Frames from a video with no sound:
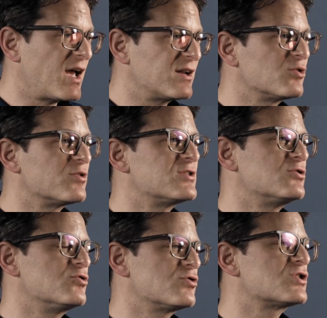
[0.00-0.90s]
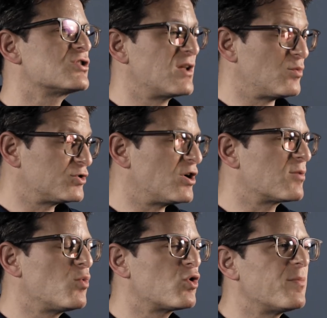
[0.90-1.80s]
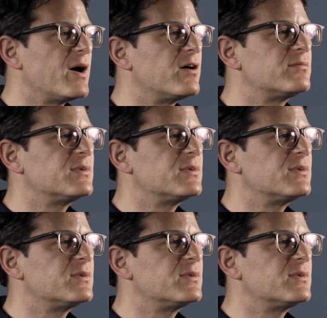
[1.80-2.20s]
categories of nutrition that we'll talk more about